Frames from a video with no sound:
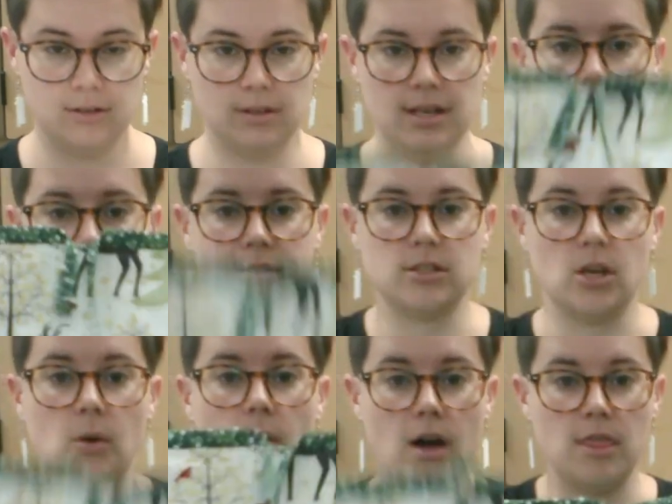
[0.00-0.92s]
Okay, so
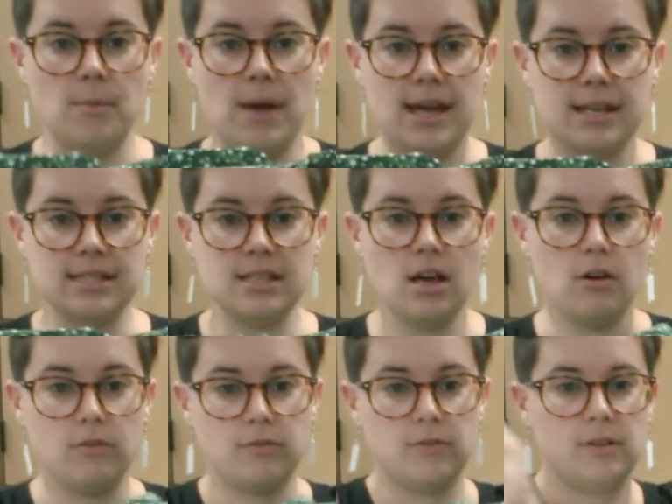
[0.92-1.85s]
on the bag
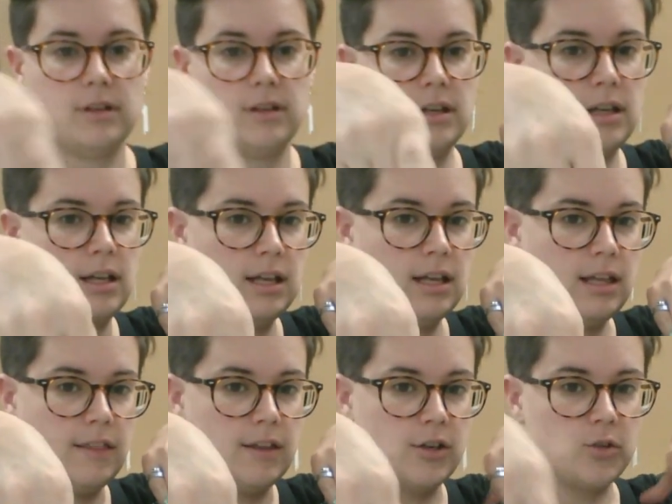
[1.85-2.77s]
itself,
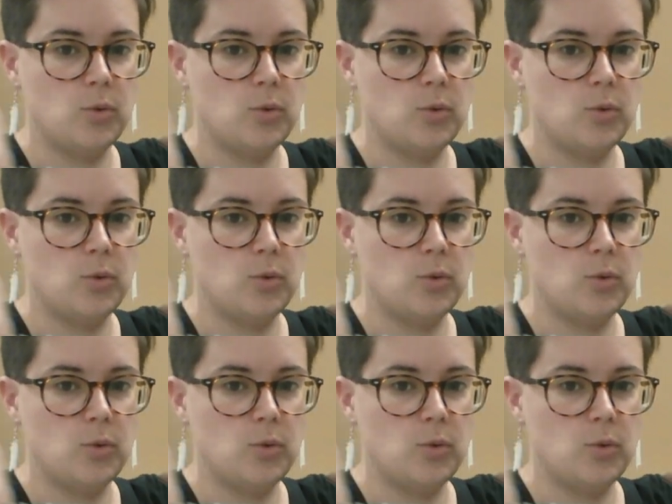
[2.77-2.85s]
there's